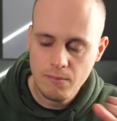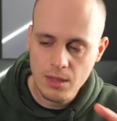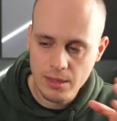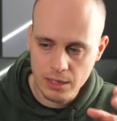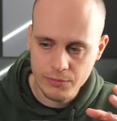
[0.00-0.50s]

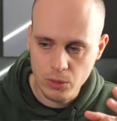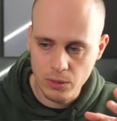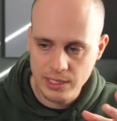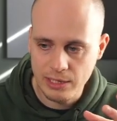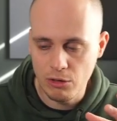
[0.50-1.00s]
then of
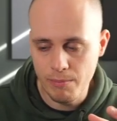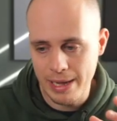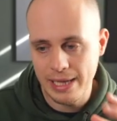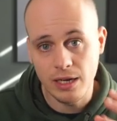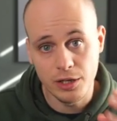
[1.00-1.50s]
course it will
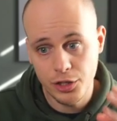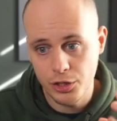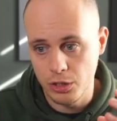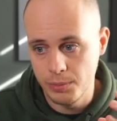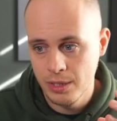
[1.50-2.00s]
make a
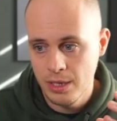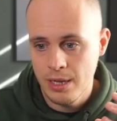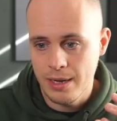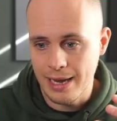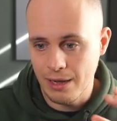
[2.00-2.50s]
cube.
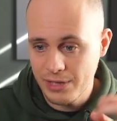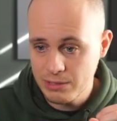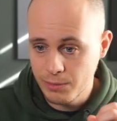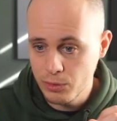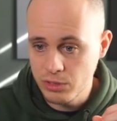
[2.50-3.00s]
Now, this
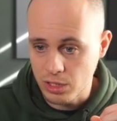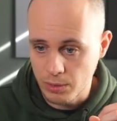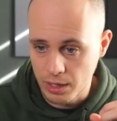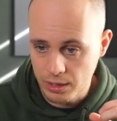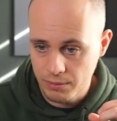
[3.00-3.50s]
one would also
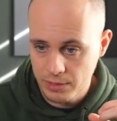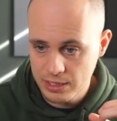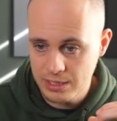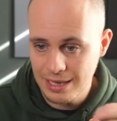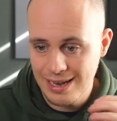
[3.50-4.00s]
work. This
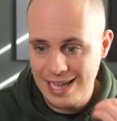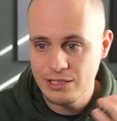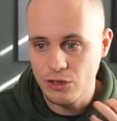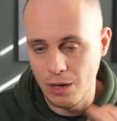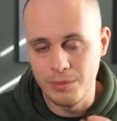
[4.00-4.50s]
is a less
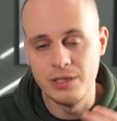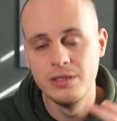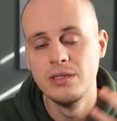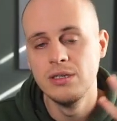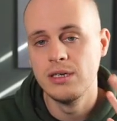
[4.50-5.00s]

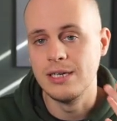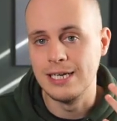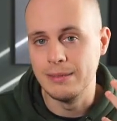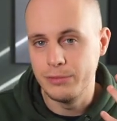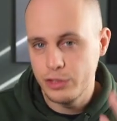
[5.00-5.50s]
common
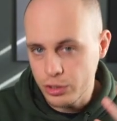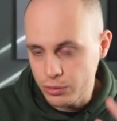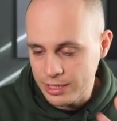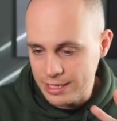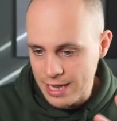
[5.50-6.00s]

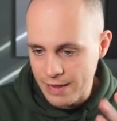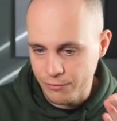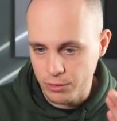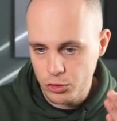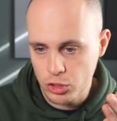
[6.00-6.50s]
2D net
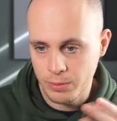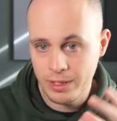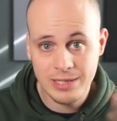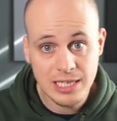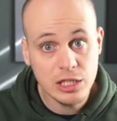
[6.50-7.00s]
for a cube, but
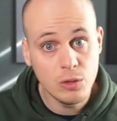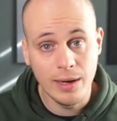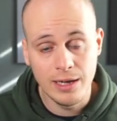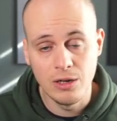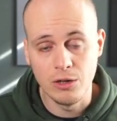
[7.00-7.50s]
there's actually
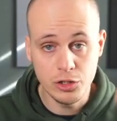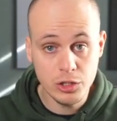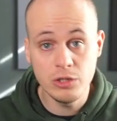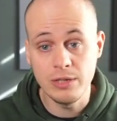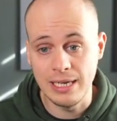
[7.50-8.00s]
quite a lot. You should
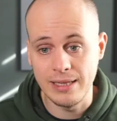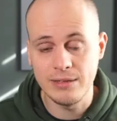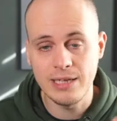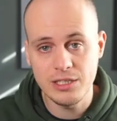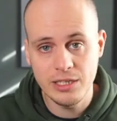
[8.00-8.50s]
Google it.
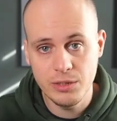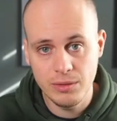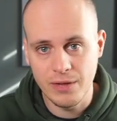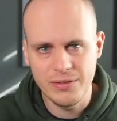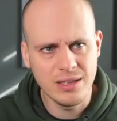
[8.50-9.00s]
There's actually,
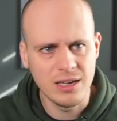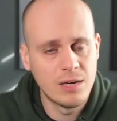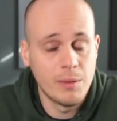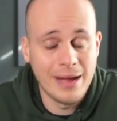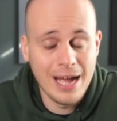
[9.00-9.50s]
I can't
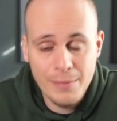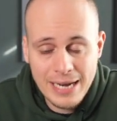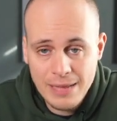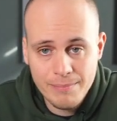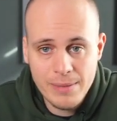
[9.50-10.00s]
remember how
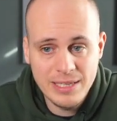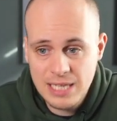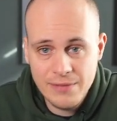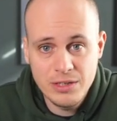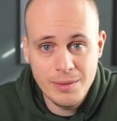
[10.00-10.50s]
many, maybe
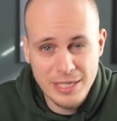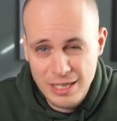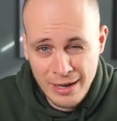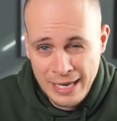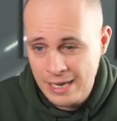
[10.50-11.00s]
seven, maybe
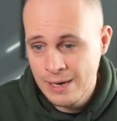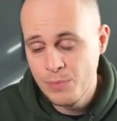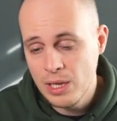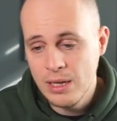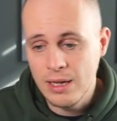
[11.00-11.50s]
nine
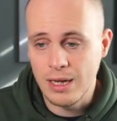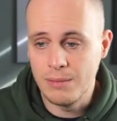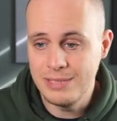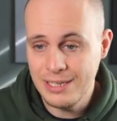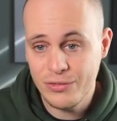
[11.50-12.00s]

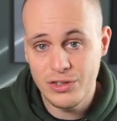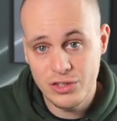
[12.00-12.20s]
different